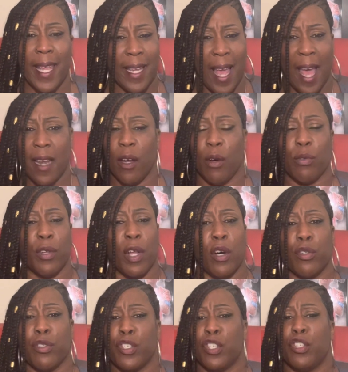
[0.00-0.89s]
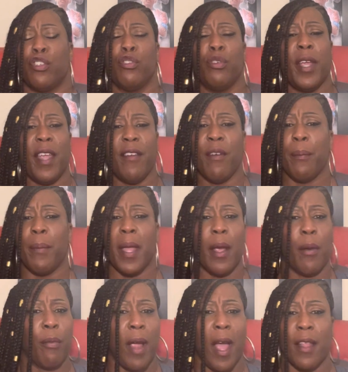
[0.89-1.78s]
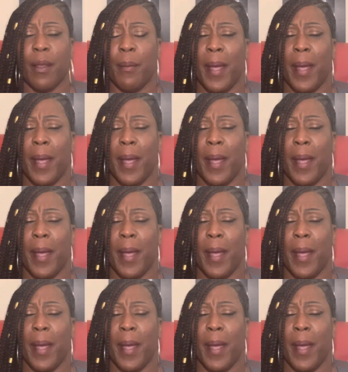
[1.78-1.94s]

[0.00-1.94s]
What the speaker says: And I don't know, should you even be around